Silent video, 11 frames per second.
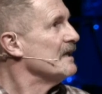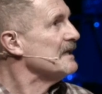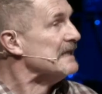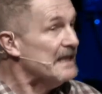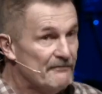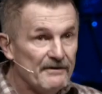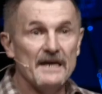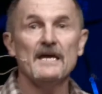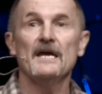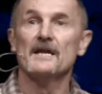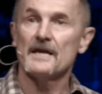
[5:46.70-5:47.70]

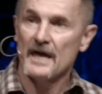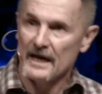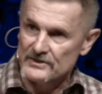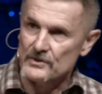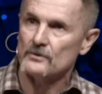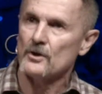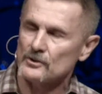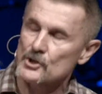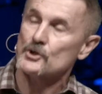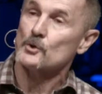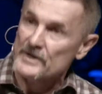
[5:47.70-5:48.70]
Living in a Cancel
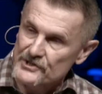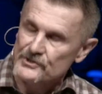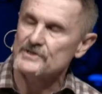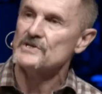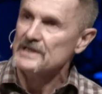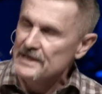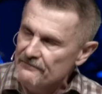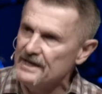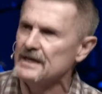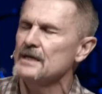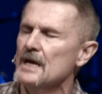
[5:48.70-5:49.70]
Culture, Christians
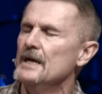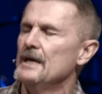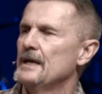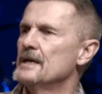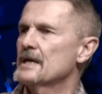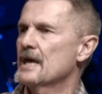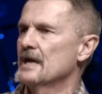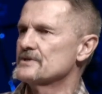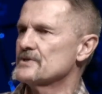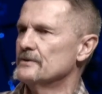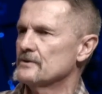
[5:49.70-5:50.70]
Living in a
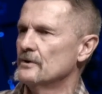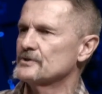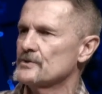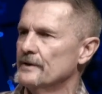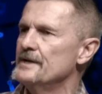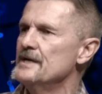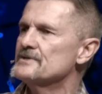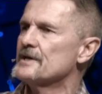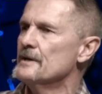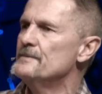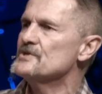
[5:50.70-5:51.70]
Cancel Culture, and he's
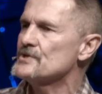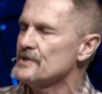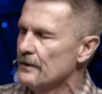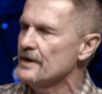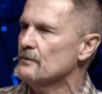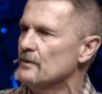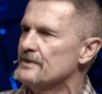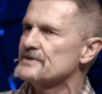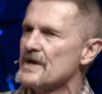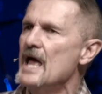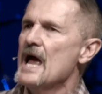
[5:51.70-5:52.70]
going to be sharing with
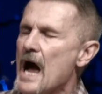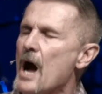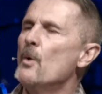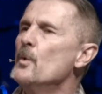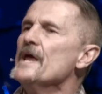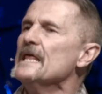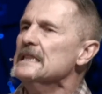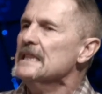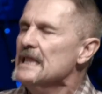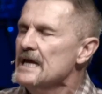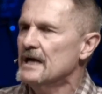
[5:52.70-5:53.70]
us how we
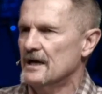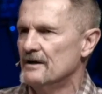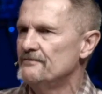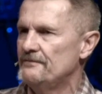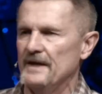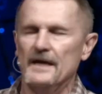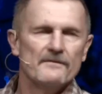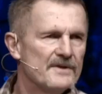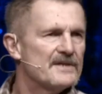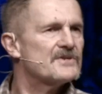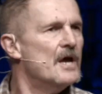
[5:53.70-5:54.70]
live in
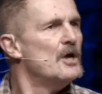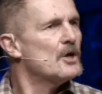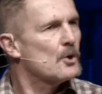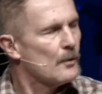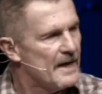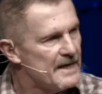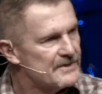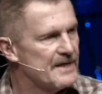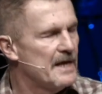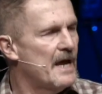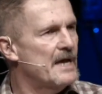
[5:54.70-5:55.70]
this
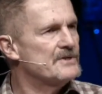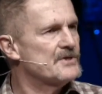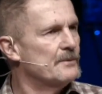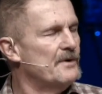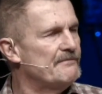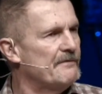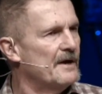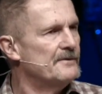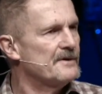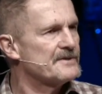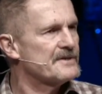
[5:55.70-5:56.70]
crazy age that we
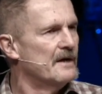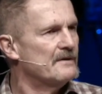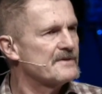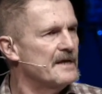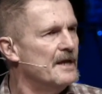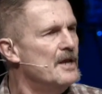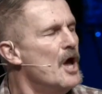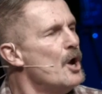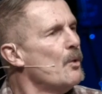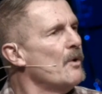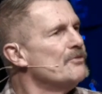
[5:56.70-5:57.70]
find ourselves in.
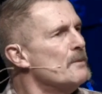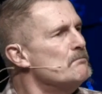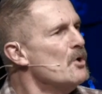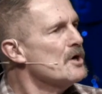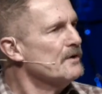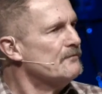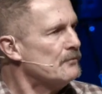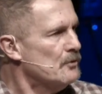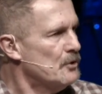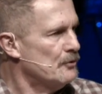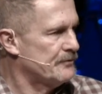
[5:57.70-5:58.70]
What the book of
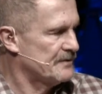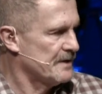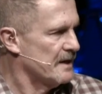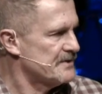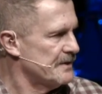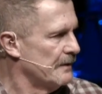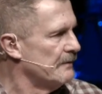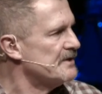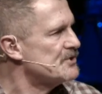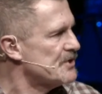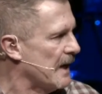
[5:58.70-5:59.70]
Ruth does here
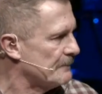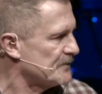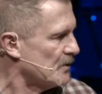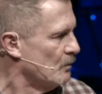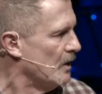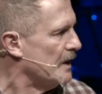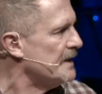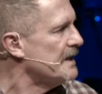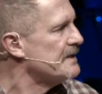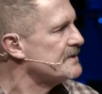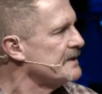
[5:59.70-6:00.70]
in chapter 1
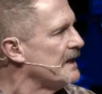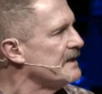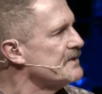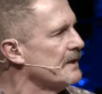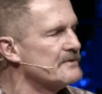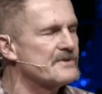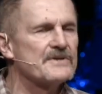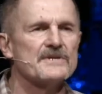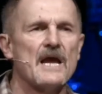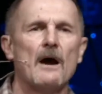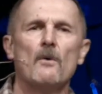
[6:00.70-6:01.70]
is that it tells
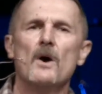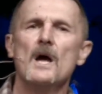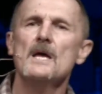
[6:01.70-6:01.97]
us how